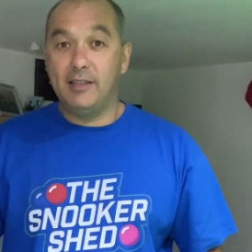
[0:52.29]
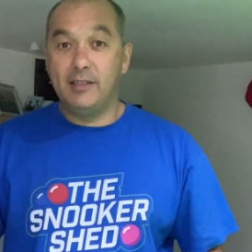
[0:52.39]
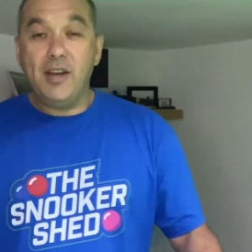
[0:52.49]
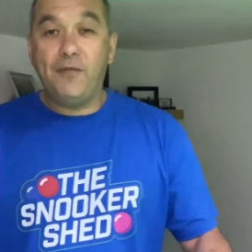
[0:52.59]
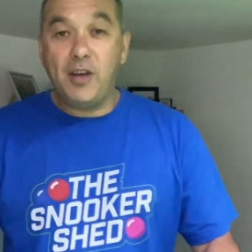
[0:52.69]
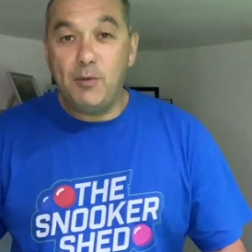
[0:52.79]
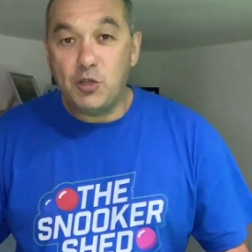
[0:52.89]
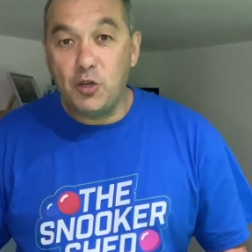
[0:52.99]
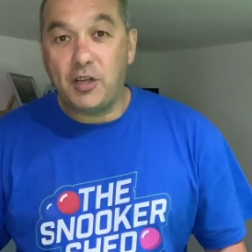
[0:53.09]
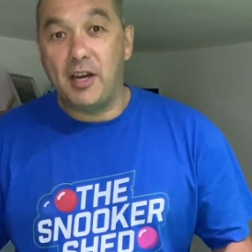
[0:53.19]
In a frame of
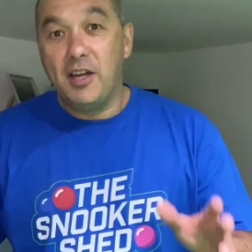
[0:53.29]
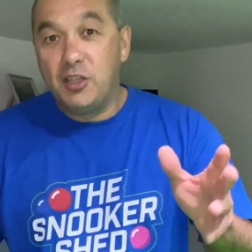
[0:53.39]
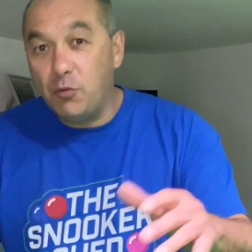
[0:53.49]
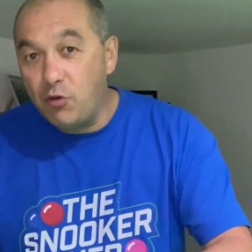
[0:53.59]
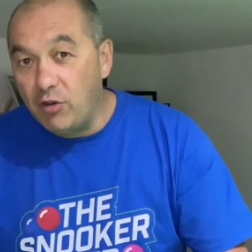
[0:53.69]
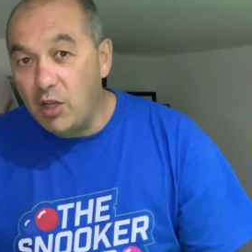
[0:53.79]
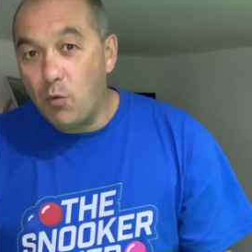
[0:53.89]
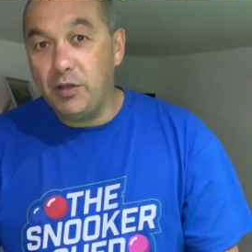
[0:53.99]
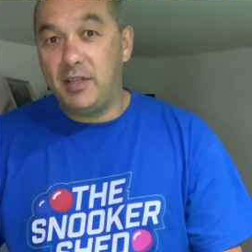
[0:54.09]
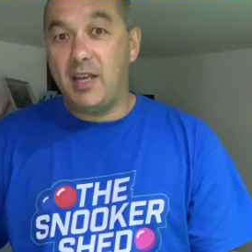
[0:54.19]
snooker, do we really
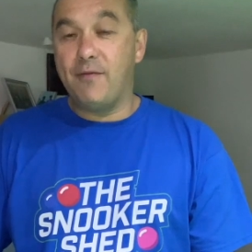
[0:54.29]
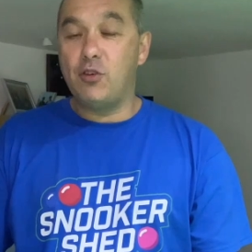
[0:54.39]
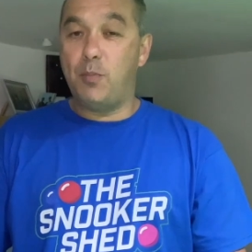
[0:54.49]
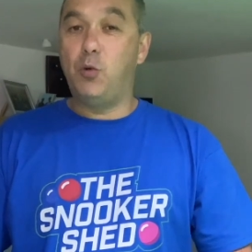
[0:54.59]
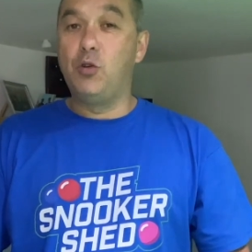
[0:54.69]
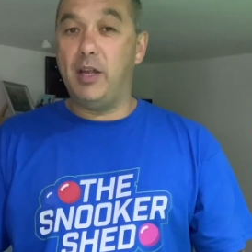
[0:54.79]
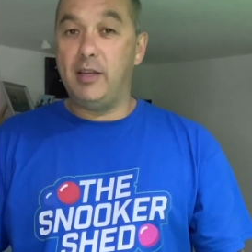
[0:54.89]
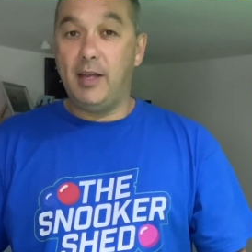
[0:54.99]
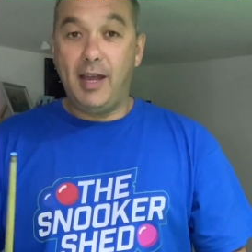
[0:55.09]
want to give our opponent